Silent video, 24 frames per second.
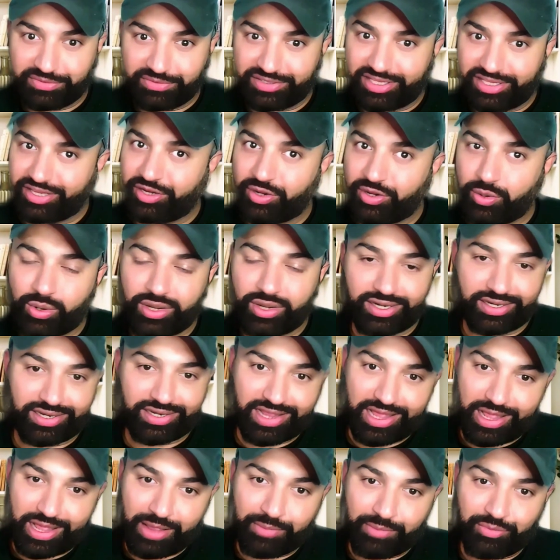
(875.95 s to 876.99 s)
Like, you know what,
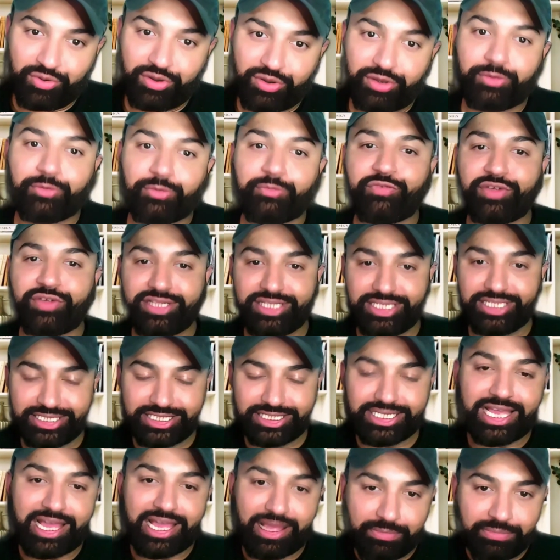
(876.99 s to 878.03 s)
I'm going to fill
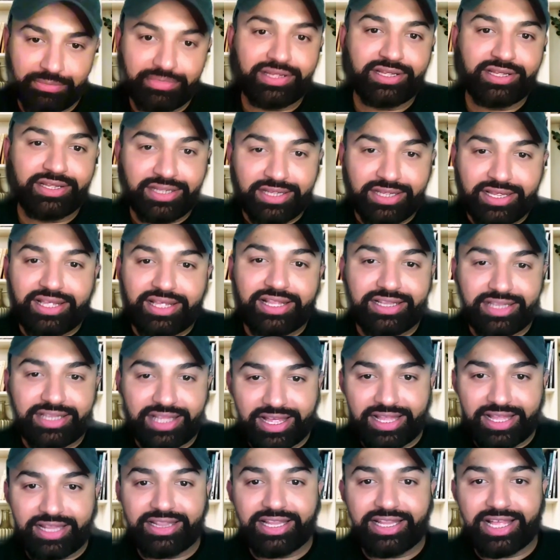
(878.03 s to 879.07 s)
this gap,
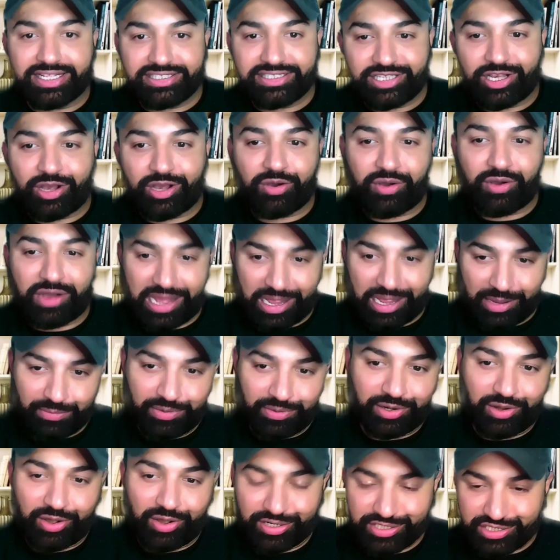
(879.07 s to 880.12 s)
and that's how I
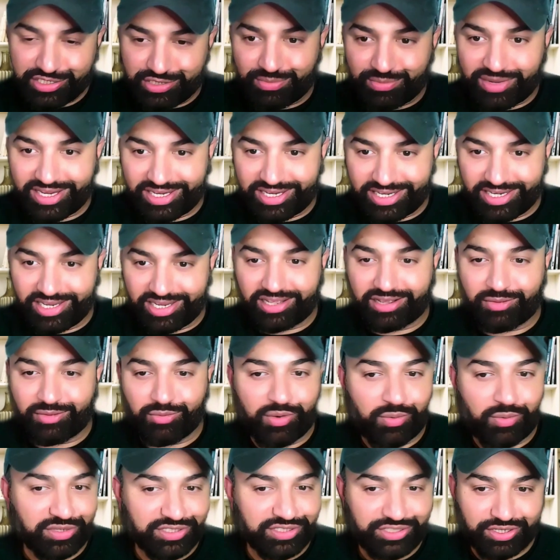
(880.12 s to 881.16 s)
will launch my clinic.
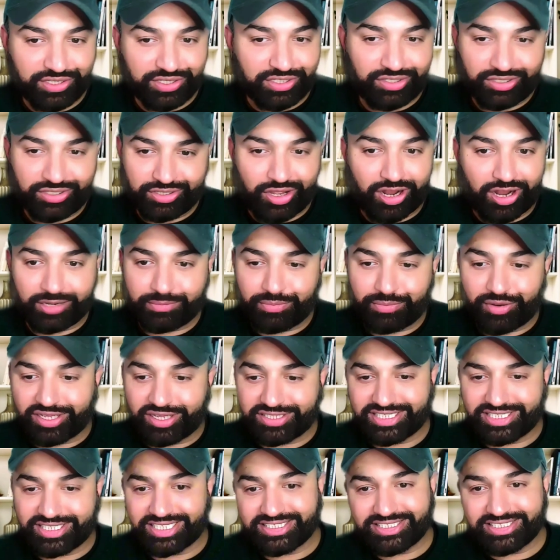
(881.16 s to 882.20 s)
What was your thought
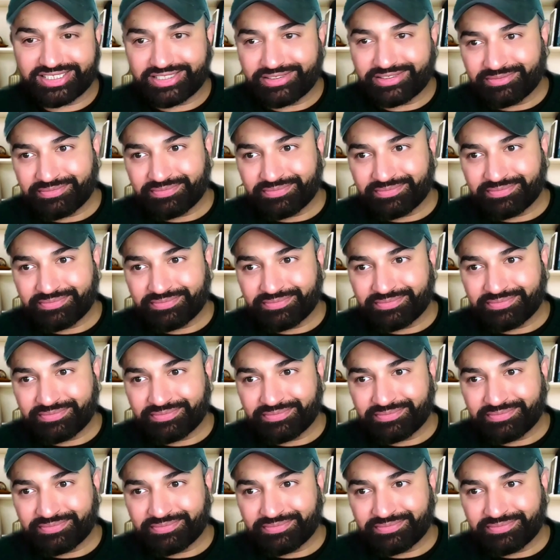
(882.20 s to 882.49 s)
process?